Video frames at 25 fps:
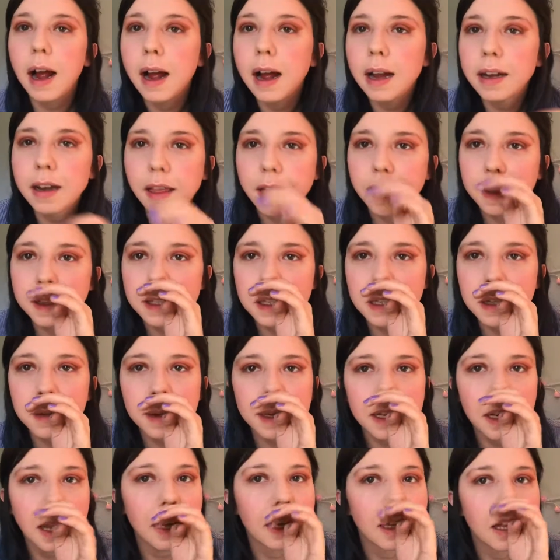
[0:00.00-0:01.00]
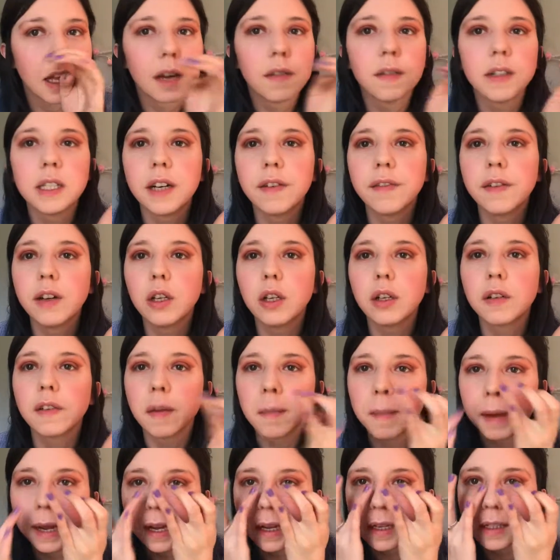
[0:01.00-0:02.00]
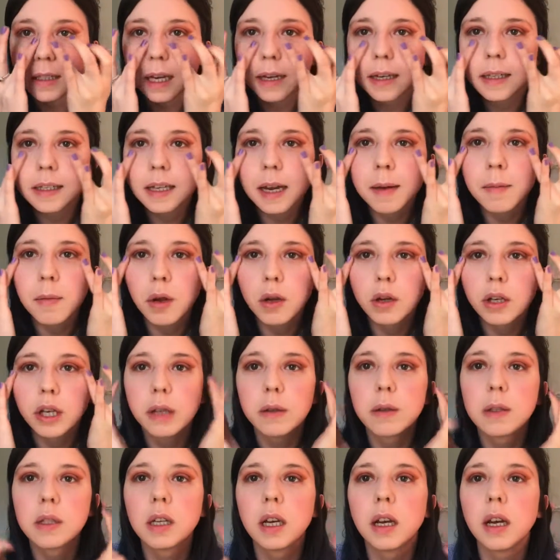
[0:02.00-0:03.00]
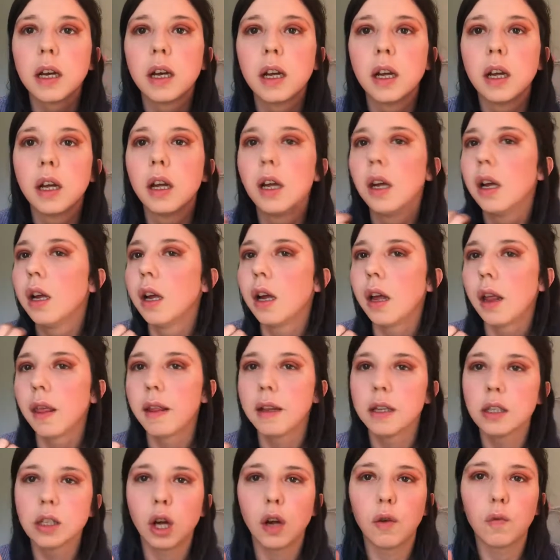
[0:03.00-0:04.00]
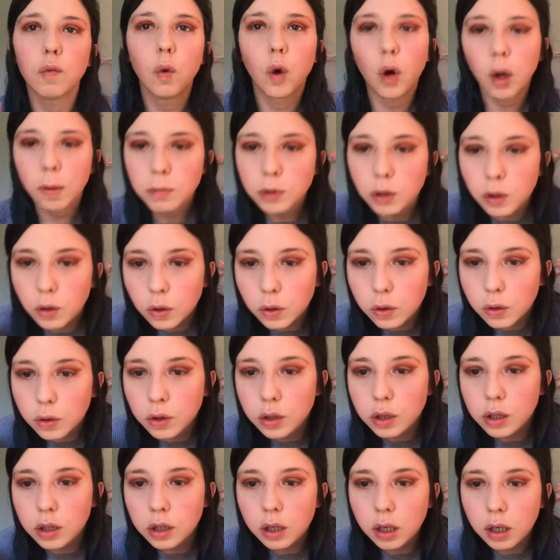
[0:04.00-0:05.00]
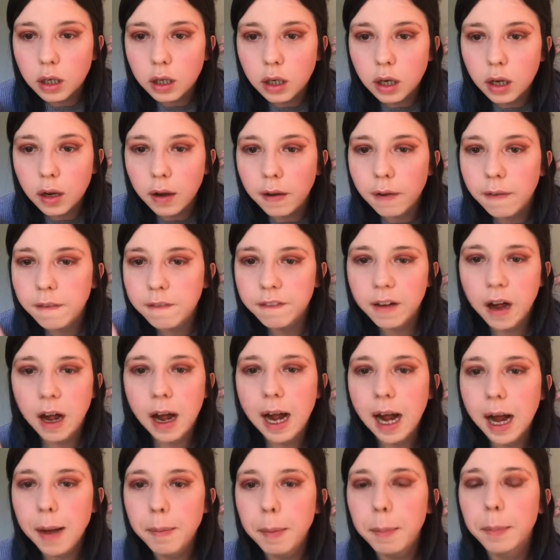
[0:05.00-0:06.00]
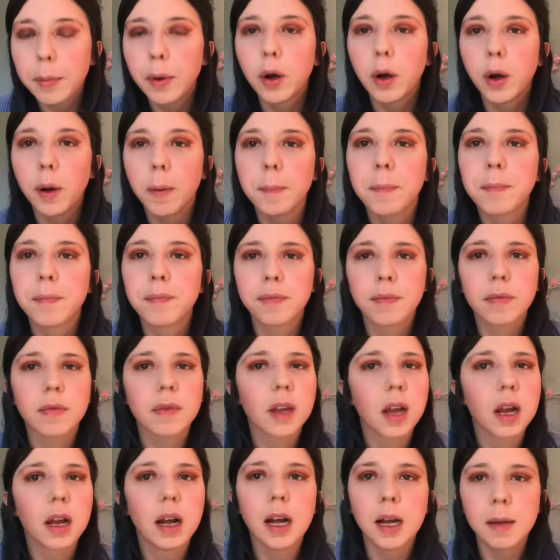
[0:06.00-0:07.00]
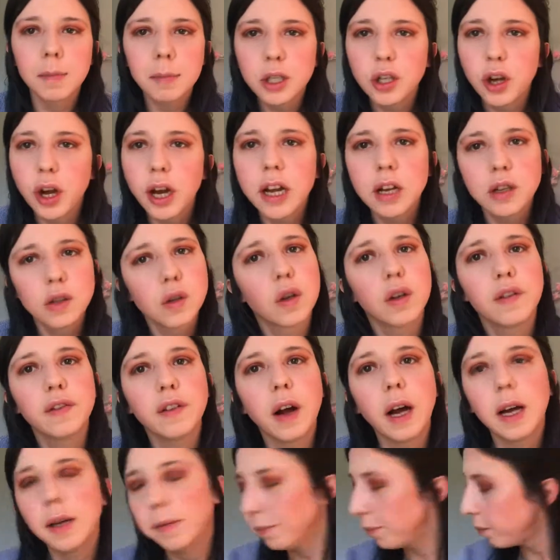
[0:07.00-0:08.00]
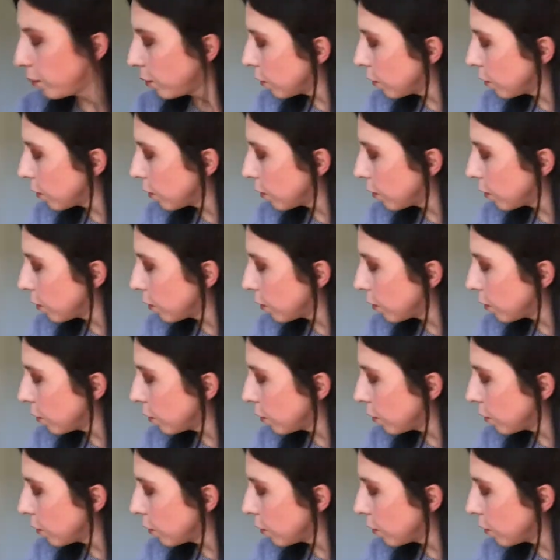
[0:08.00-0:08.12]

And this is a bit like of a different look for me, because like I said, I'm not used to this sort of warm toned vibe, but I'm enjoying it so far.